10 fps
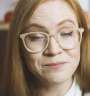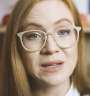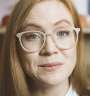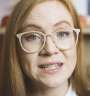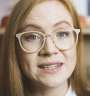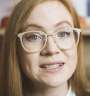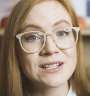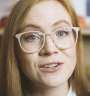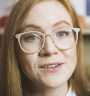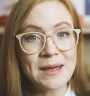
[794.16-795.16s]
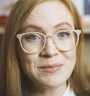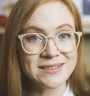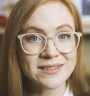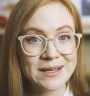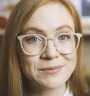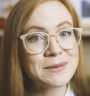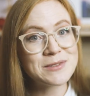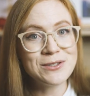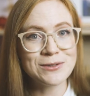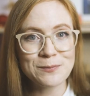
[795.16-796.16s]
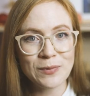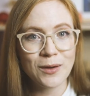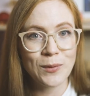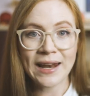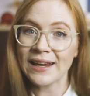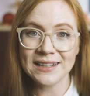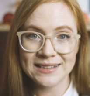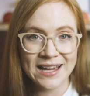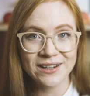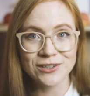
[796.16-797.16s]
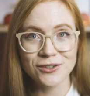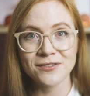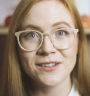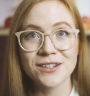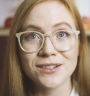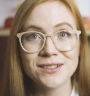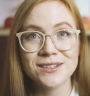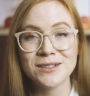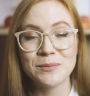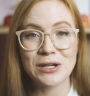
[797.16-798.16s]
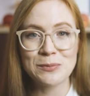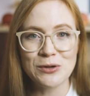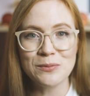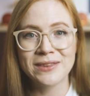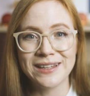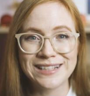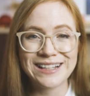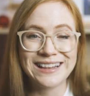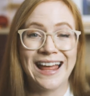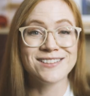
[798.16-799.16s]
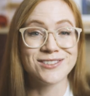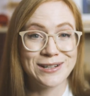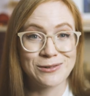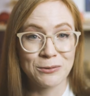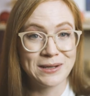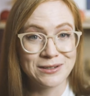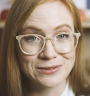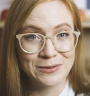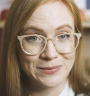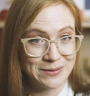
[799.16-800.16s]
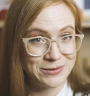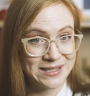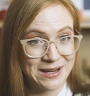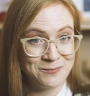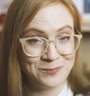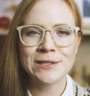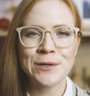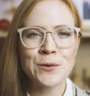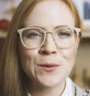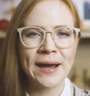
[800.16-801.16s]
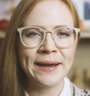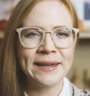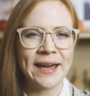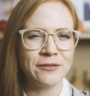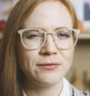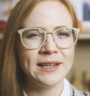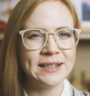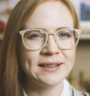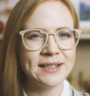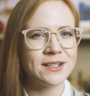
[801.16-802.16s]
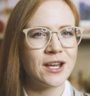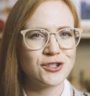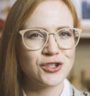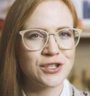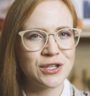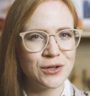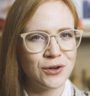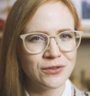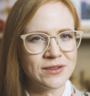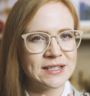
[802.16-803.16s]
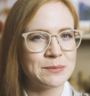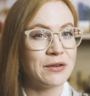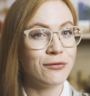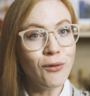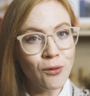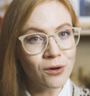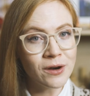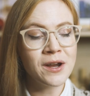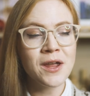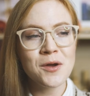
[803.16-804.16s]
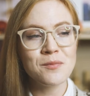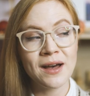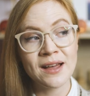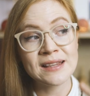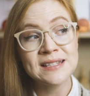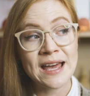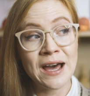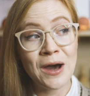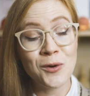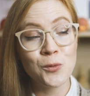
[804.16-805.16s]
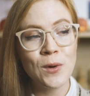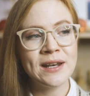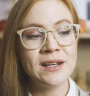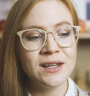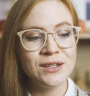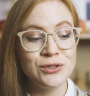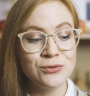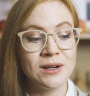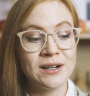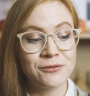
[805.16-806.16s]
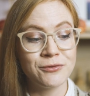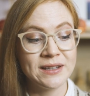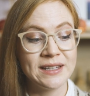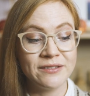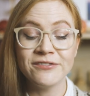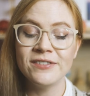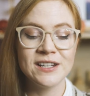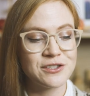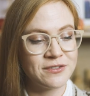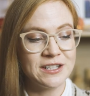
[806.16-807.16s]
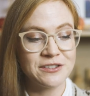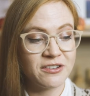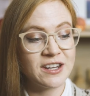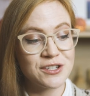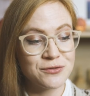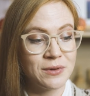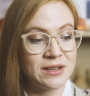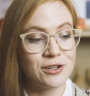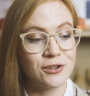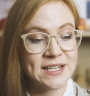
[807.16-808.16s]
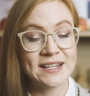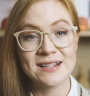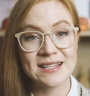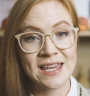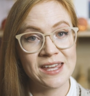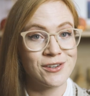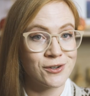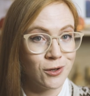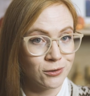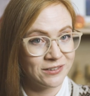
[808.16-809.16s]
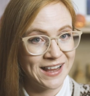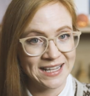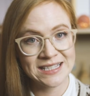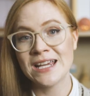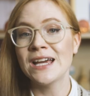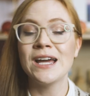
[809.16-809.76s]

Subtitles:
Maybe that's gonna happen sometime soon when I get tired of the bird poop that lands on our windows from time to time. So I kind of lightly touched on this before, but when you are really finished with your tenancy in your old flat,